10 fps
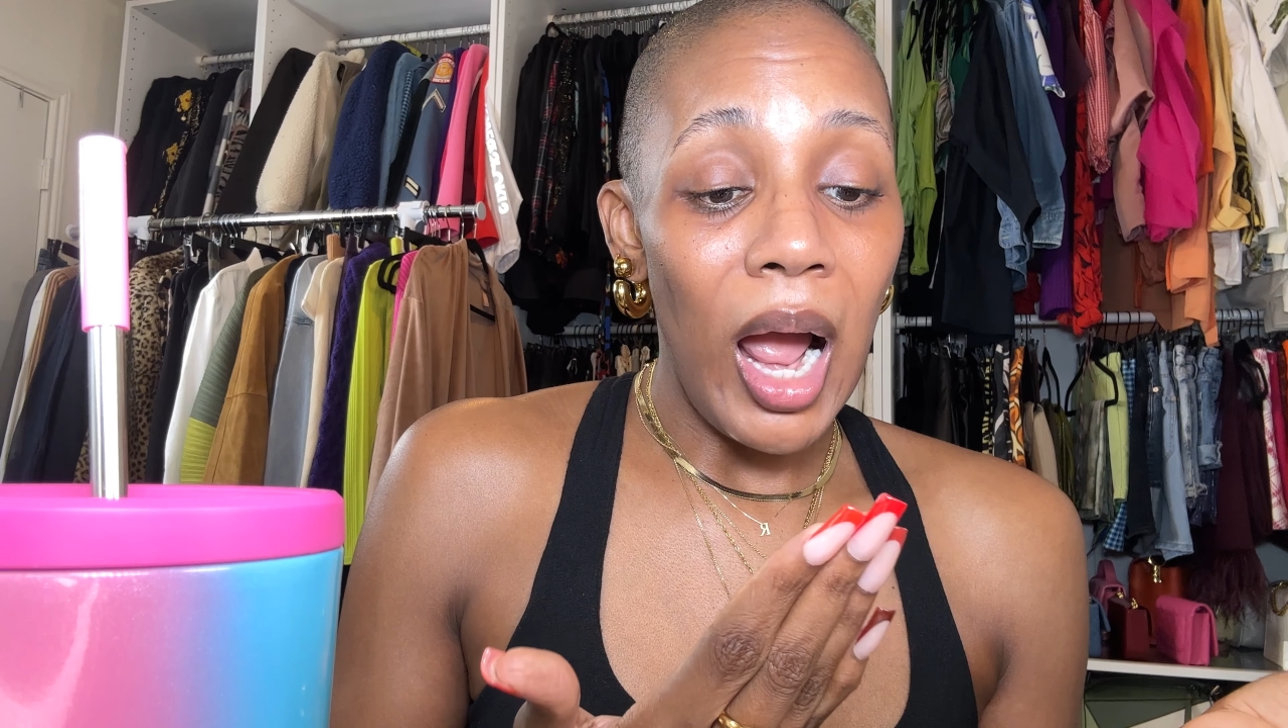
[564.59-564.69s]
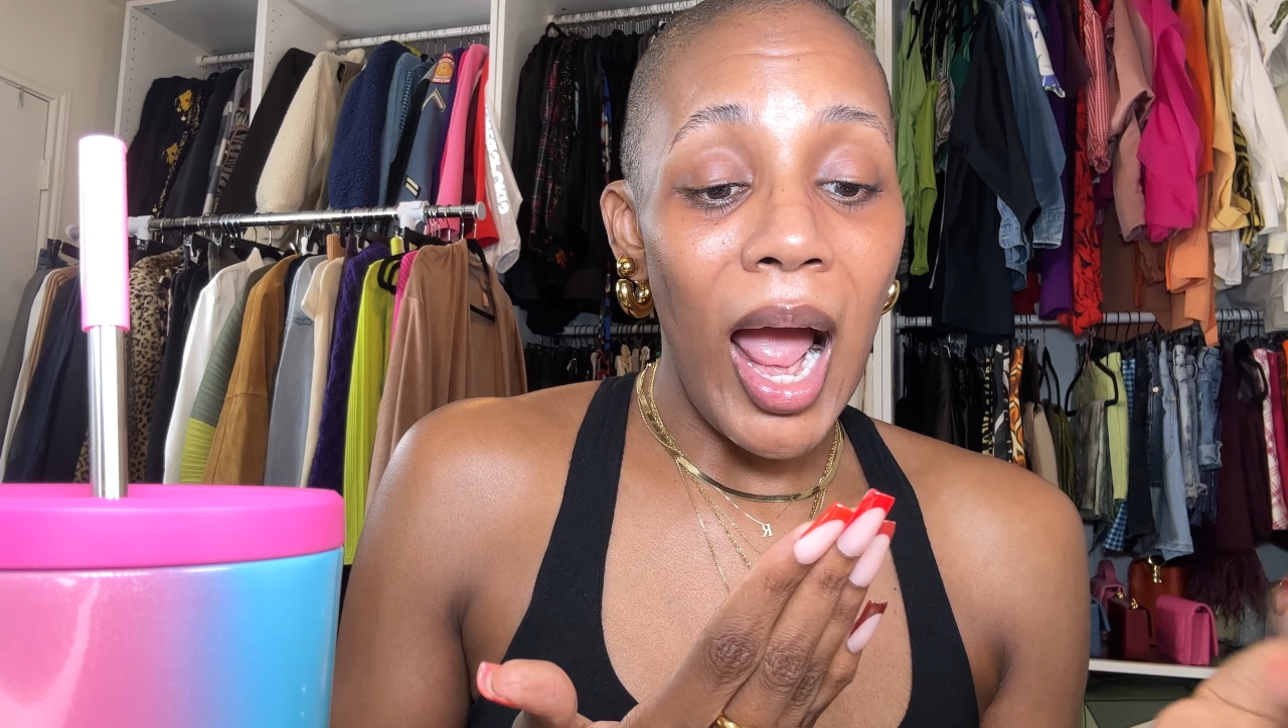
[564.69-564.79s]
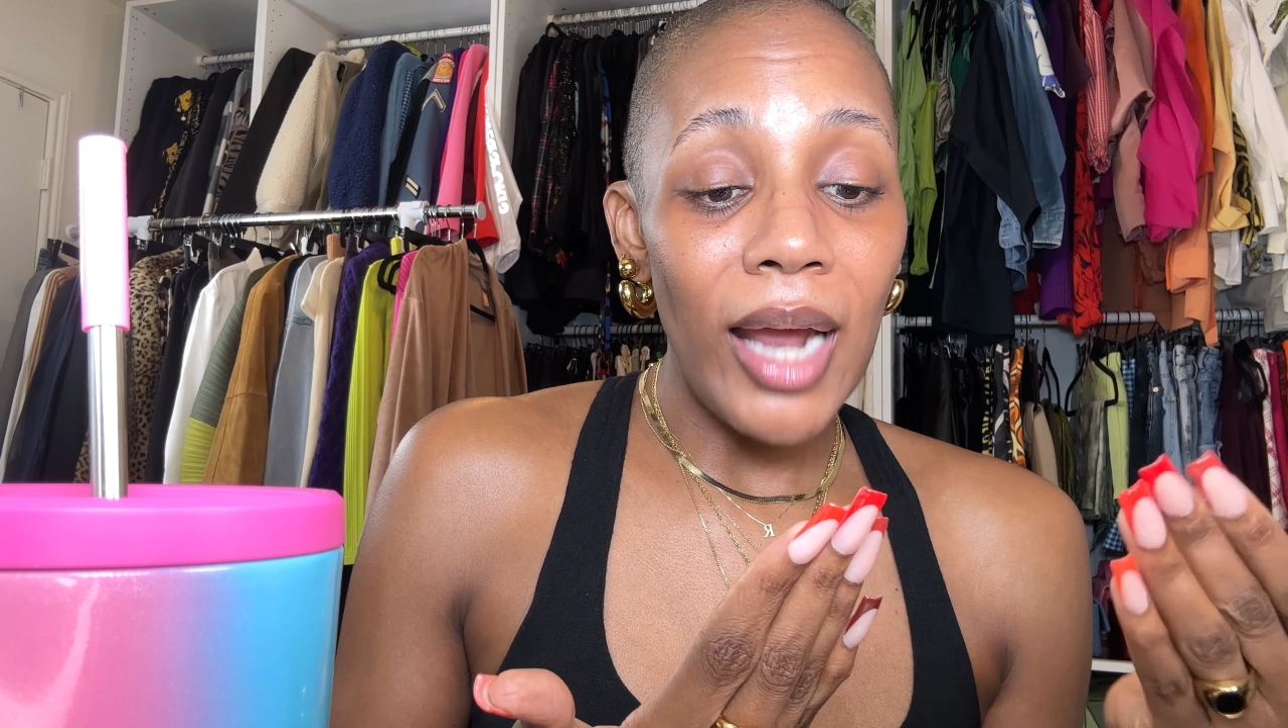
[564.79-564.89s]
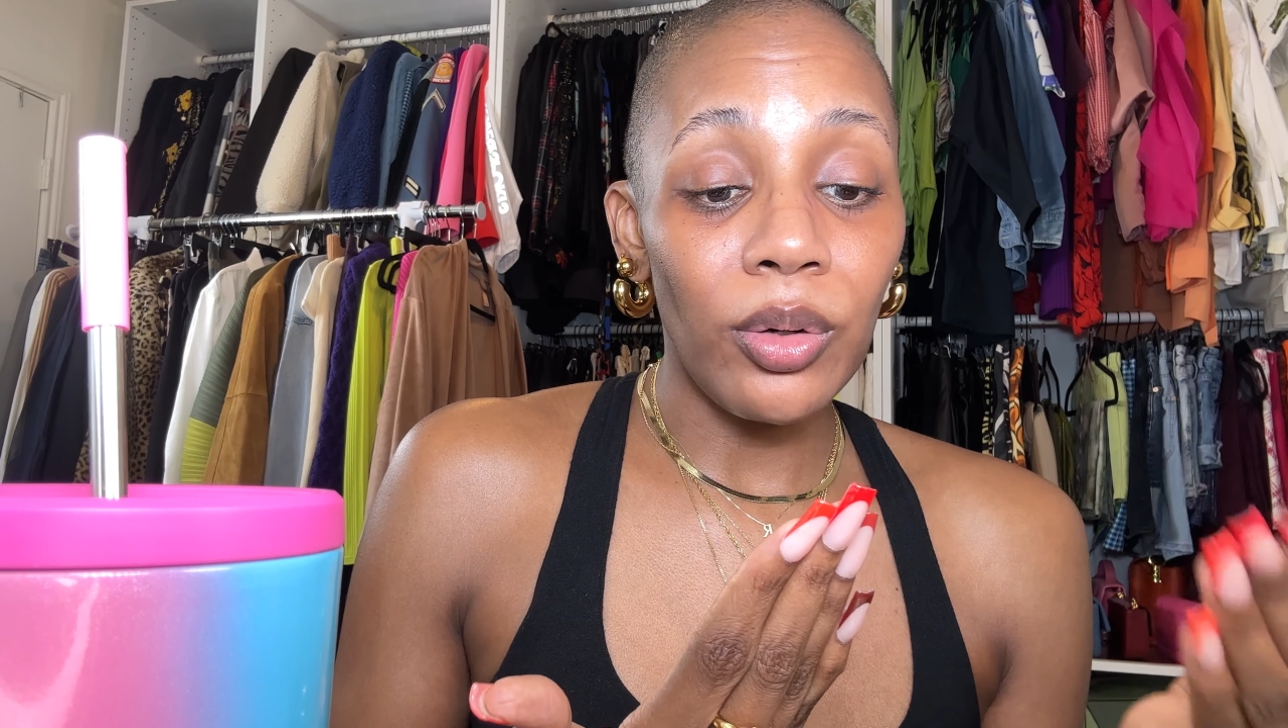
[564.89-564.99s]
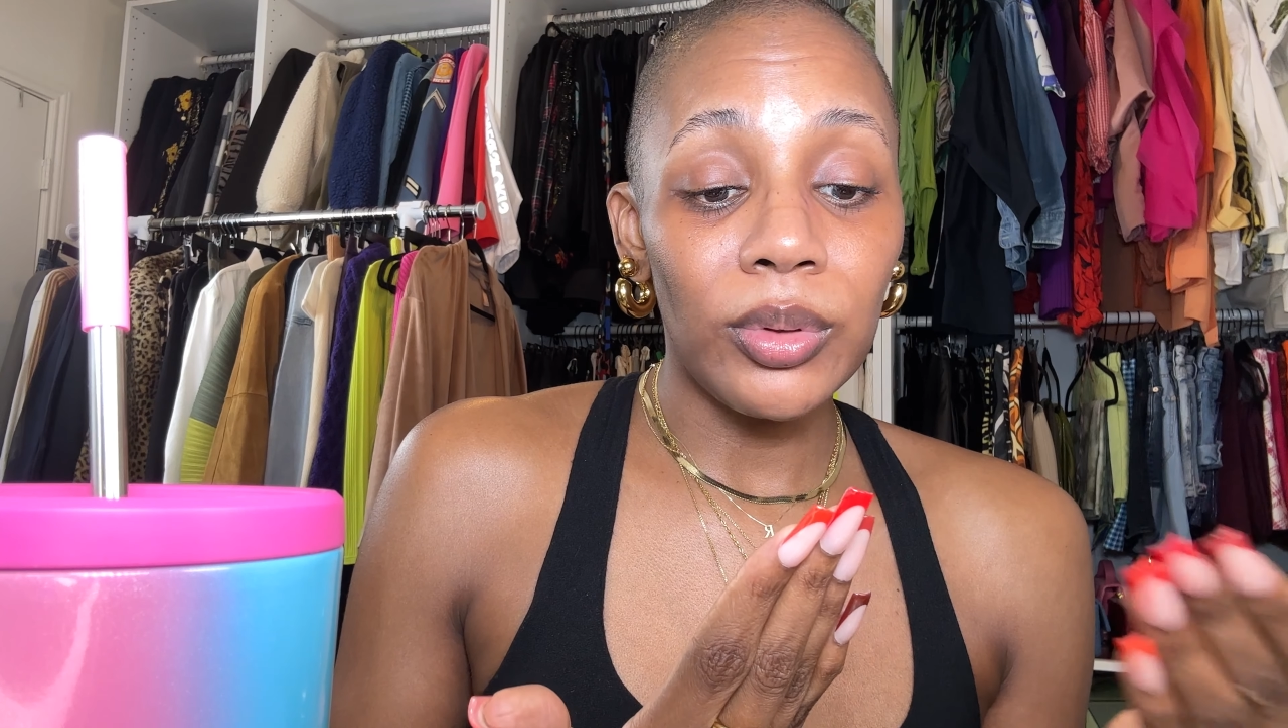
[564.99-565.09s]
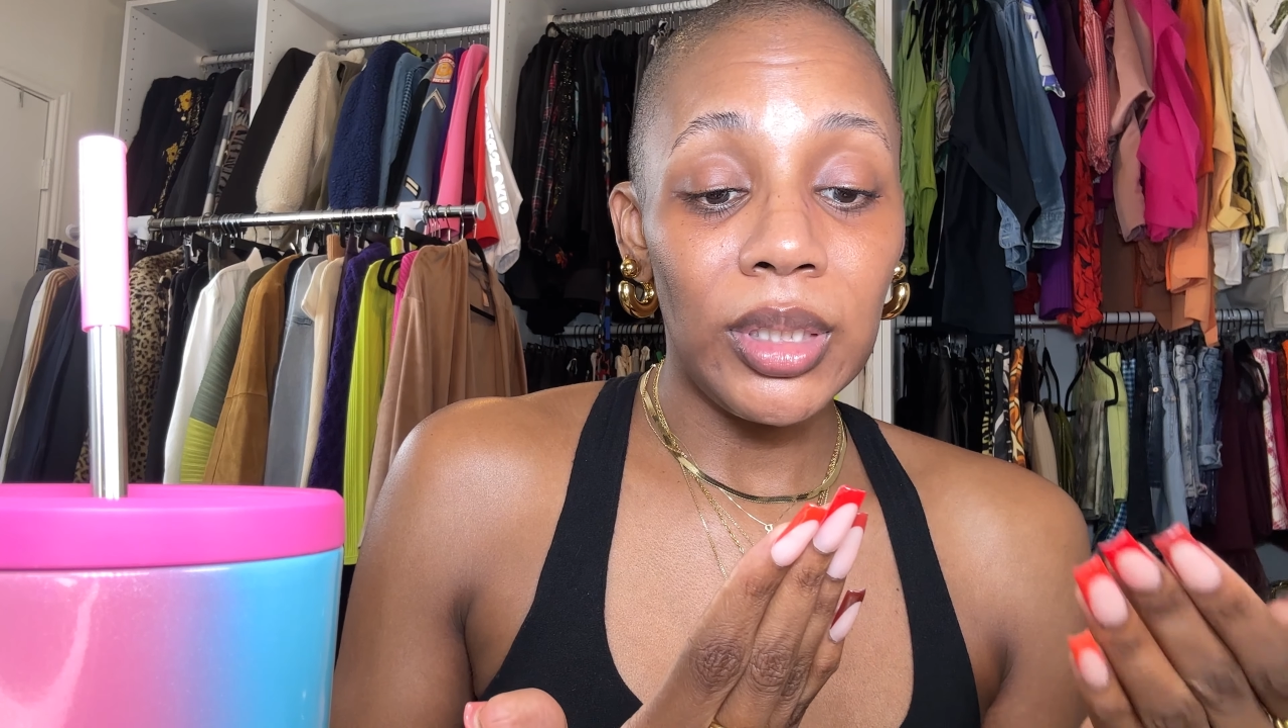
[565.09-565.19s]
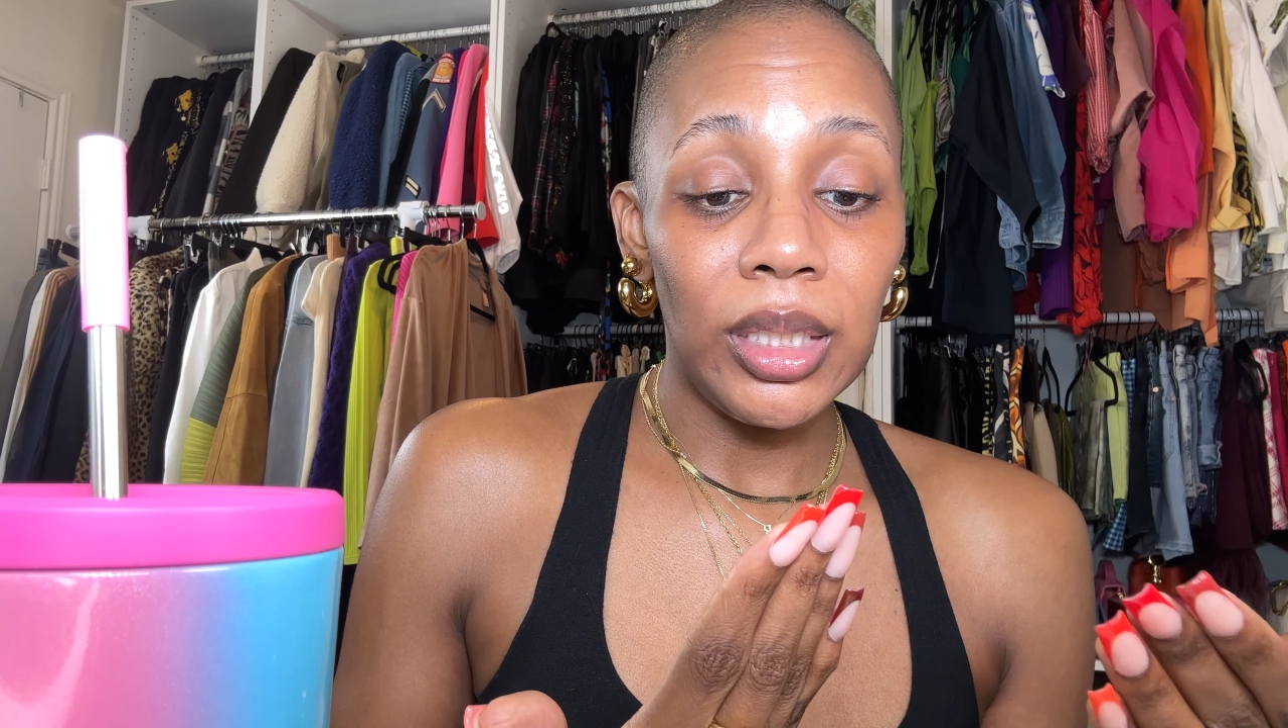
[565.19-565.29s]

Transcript: I don't